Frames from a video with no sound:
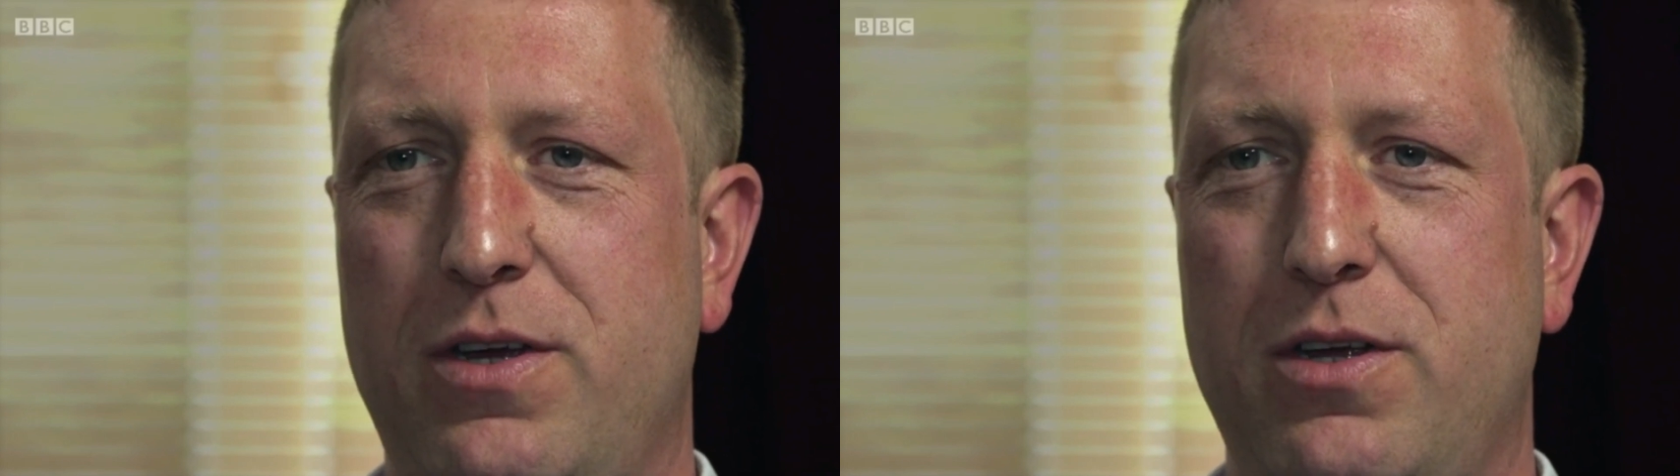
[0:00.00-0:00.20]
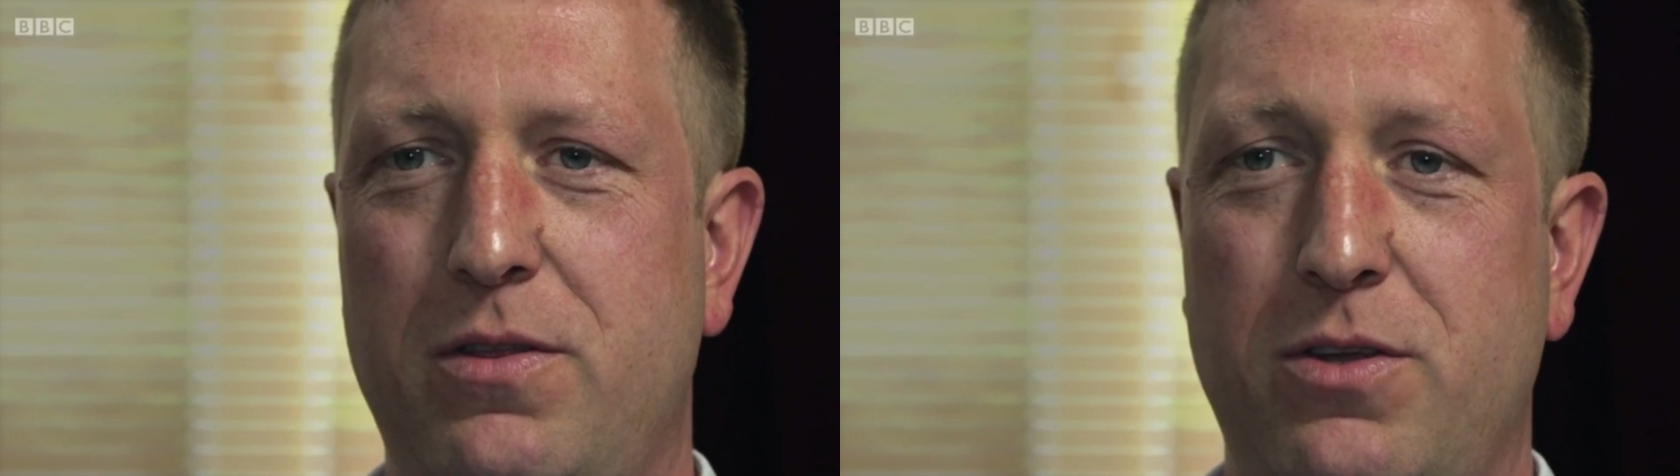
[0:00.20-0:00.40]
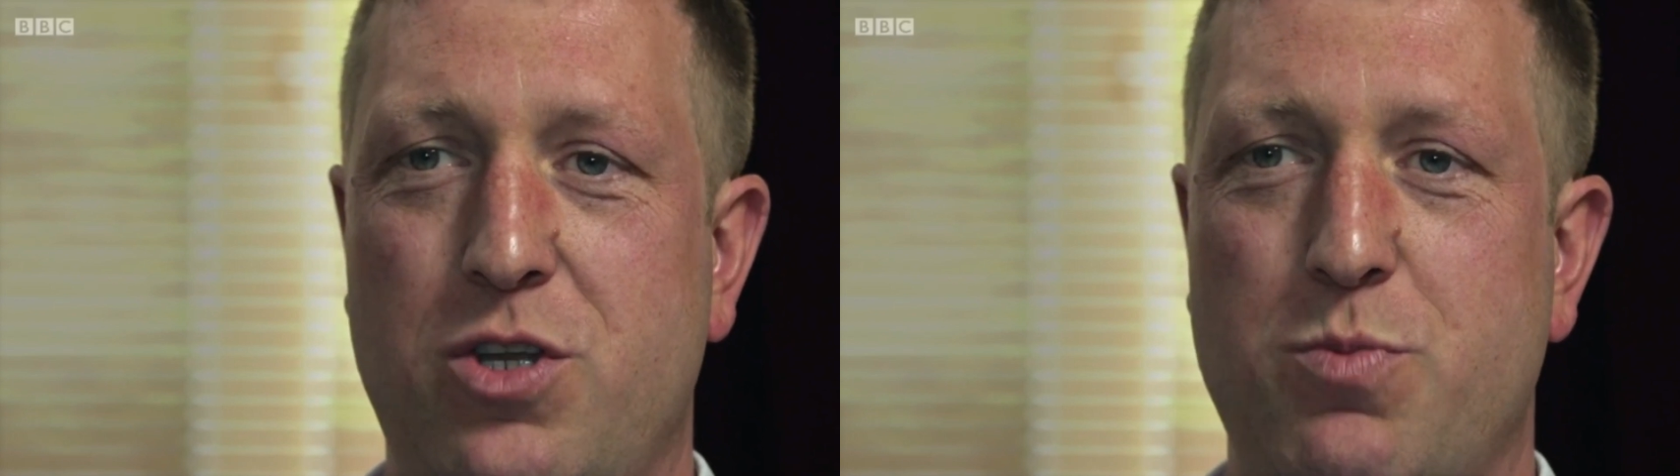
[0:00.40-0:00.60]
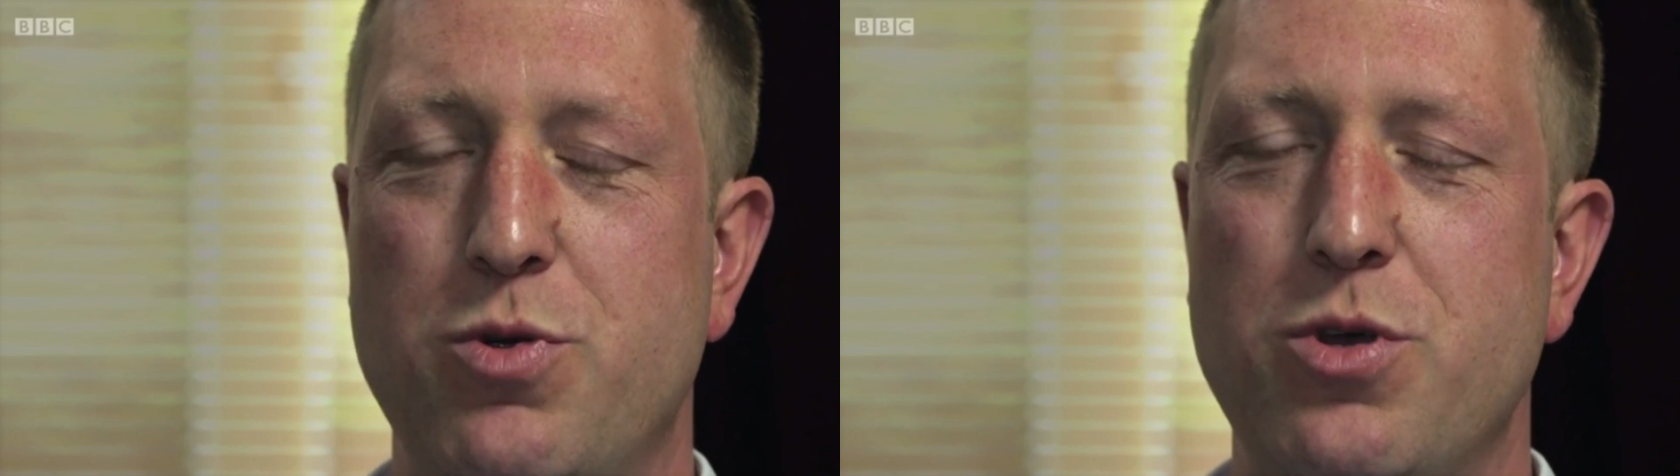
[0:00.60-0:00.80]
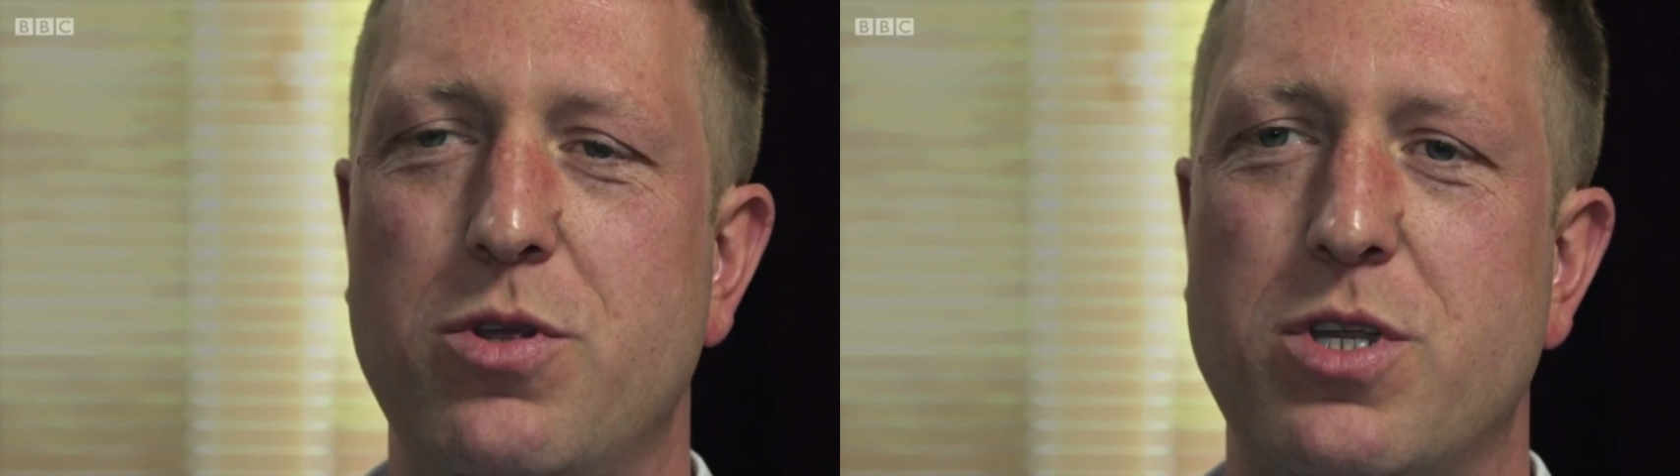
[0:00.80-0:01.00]
the
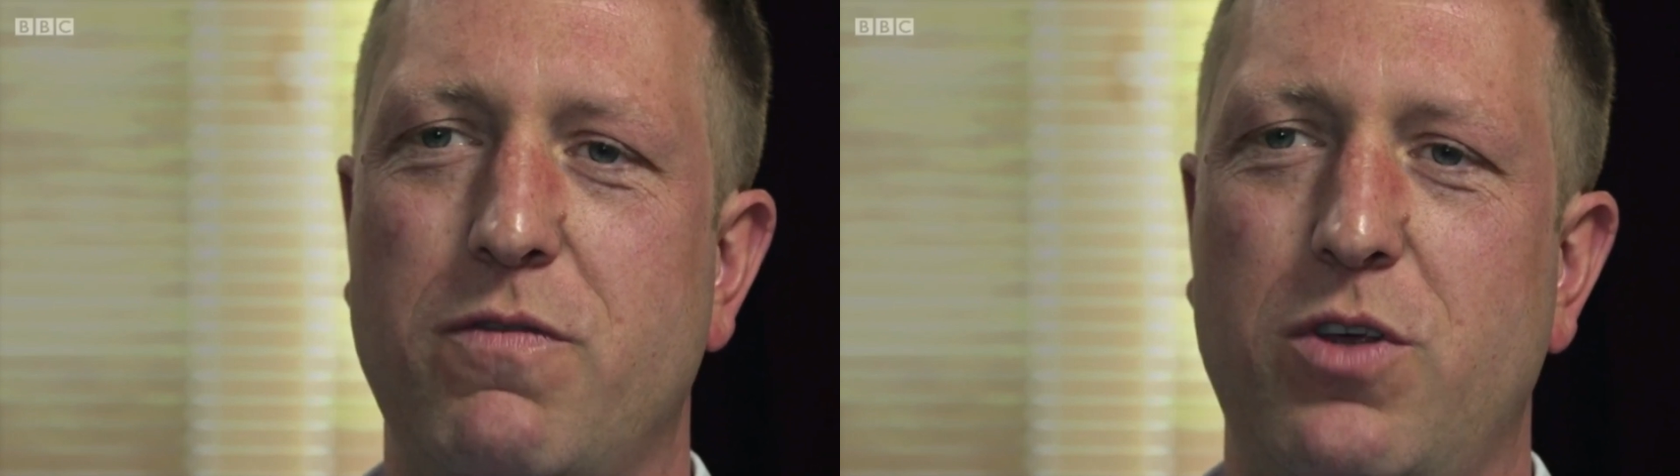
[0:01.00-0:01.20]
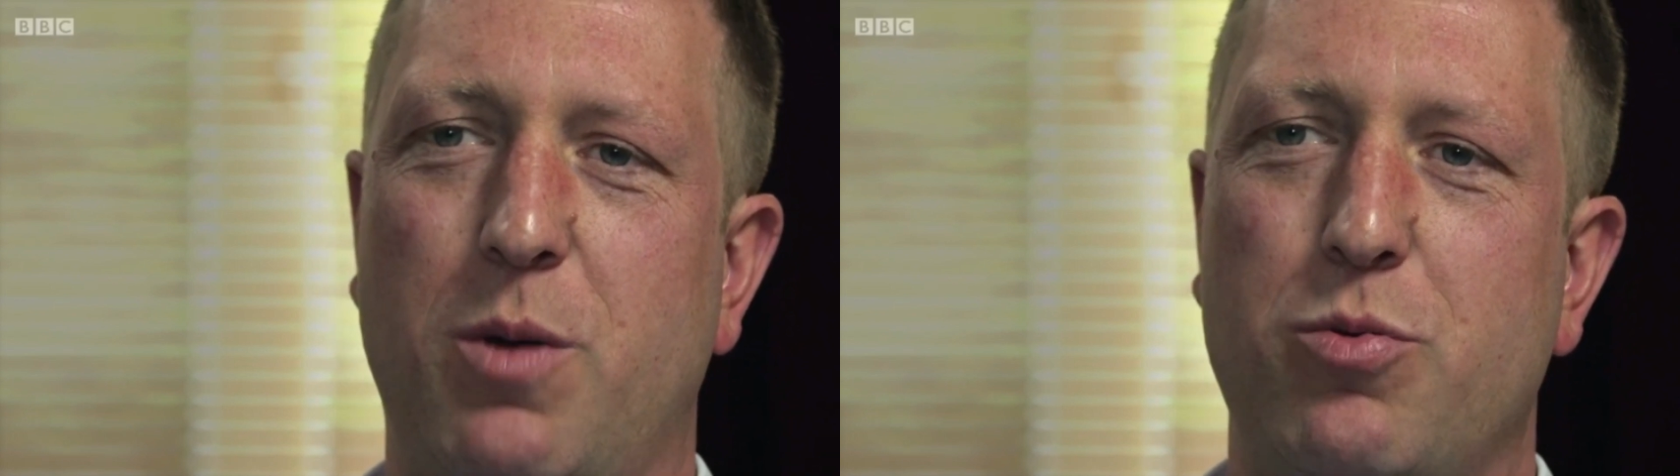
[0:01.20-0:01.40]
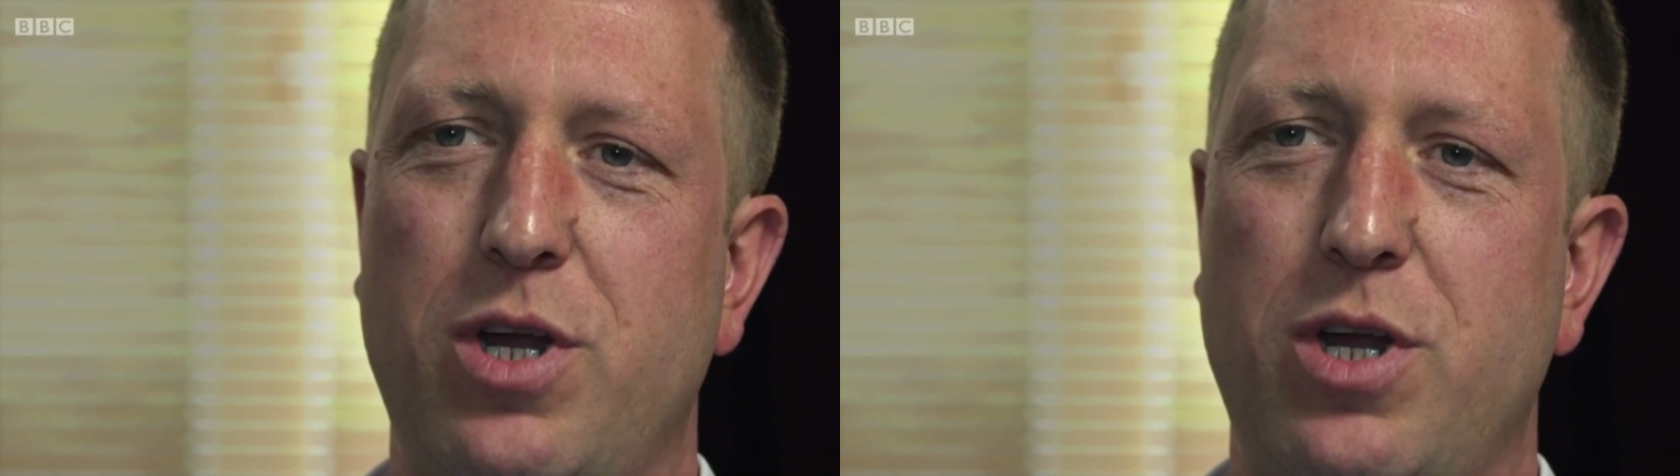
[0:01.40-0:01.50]
smoothness of the